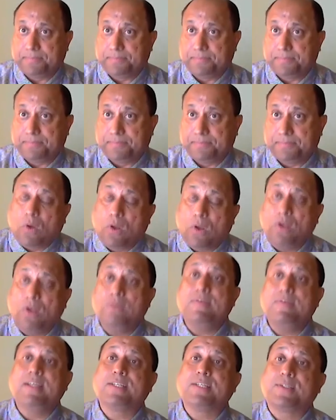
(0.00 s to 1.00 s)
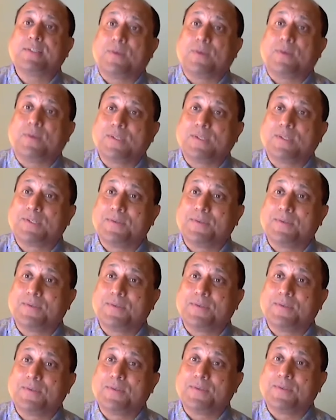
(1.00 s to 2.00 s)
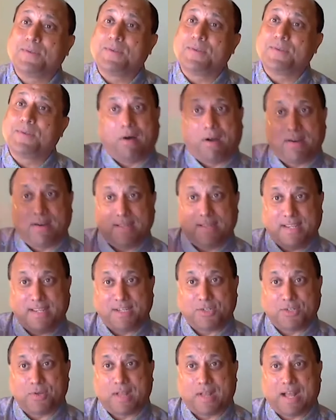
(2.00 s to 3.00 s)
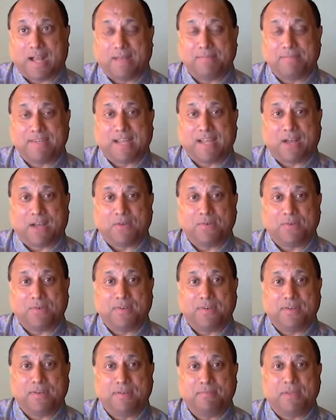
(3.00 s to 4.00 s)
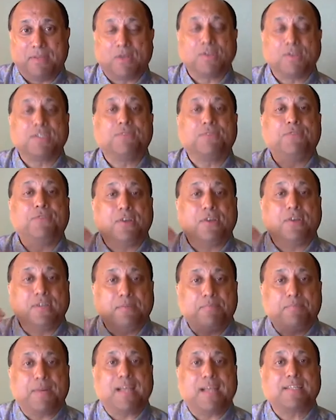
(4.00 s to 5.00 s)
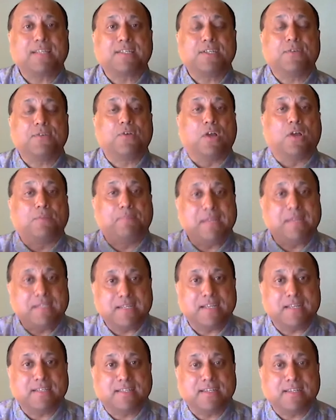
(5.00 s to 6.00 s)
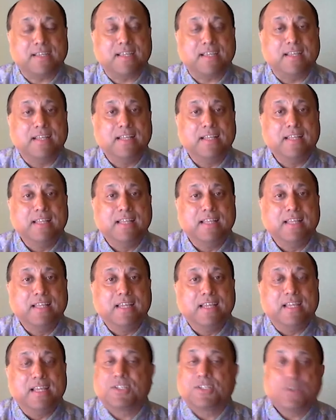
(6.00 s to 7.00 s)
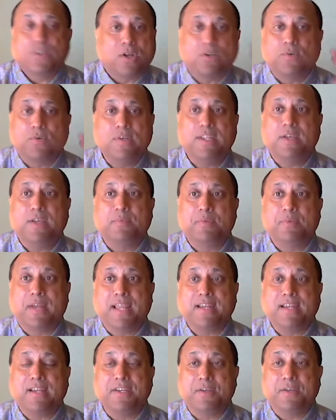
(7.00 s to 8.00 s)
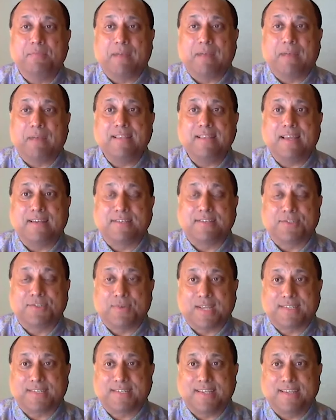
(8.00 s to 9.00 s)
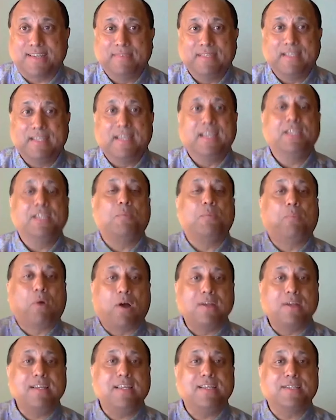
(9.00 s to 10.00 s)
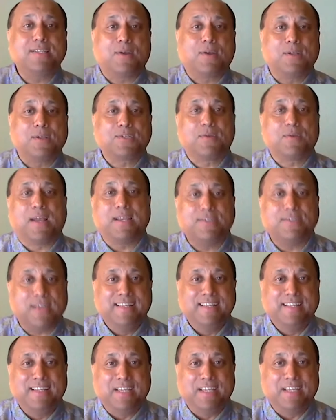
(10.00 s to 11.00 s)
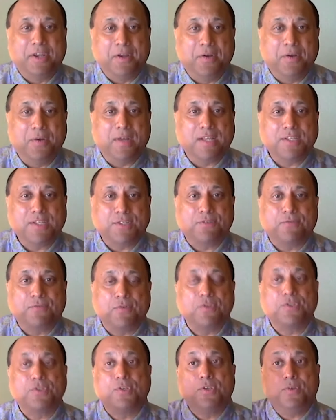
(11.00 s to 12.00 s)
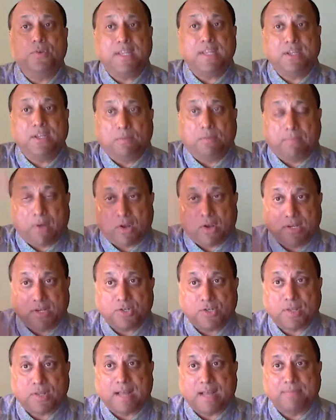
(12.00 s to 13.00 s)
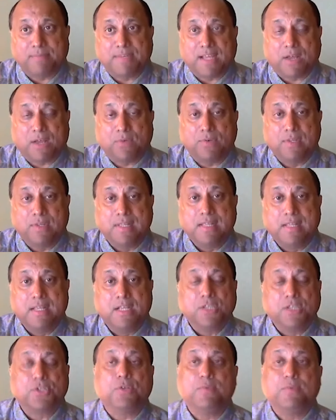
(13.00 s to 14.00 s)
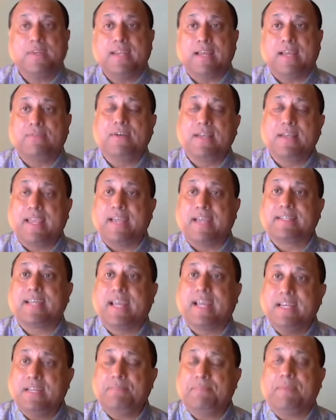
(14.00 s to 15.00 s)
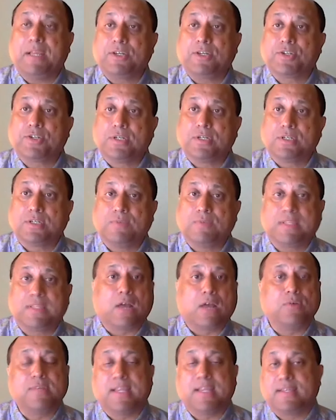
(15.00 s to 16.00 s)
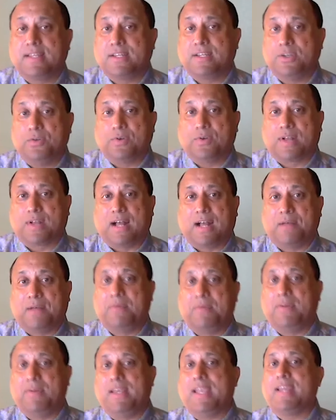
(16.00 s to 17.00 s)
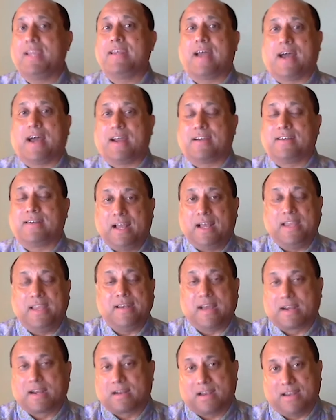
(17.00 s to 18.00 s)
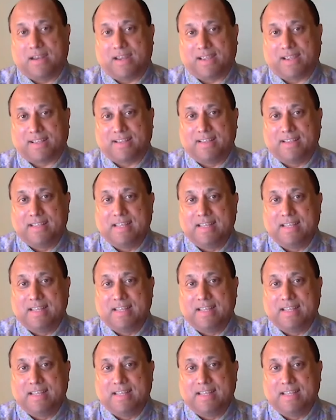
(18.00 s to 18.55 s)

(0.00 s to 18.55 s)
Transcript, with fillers: But you will always also need the body to calm down. Because if you're depressed, you've got PTSD, it's not only your brain and your mind that is racing, your body is also hijacked, and so forth. So you need your body to calm down. So we never get any patient without getting NuCalm in our clinic.